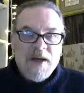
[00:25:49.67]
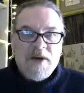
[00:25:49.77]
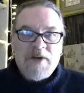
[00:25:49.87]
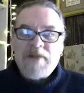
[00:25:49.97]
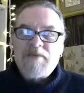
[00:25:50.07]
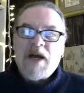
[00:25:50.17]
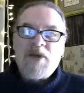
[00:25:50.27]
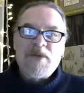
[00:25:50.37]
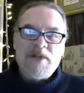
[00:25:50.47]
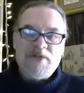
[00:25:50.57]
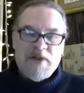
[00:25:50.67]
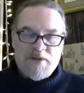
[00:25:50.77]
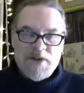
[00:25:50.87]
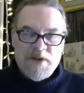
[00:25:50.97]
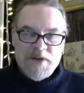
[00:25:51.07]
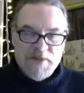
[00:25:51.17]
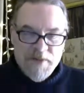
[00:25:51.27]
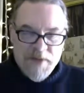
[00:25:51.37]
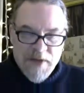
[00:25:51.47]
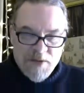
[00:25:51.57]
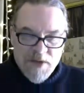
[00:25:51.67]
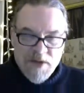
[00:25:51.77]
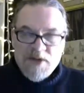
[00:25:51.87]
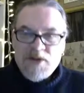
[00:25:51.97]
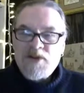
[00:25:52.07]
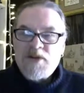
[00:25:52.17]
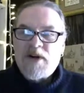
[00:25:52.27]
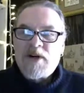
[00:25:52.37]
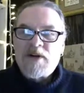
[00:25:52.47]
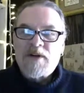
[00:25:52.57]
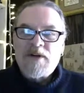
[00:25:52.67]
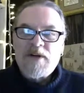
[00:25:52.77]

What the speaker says: All right, I will leave off here. That will conclude our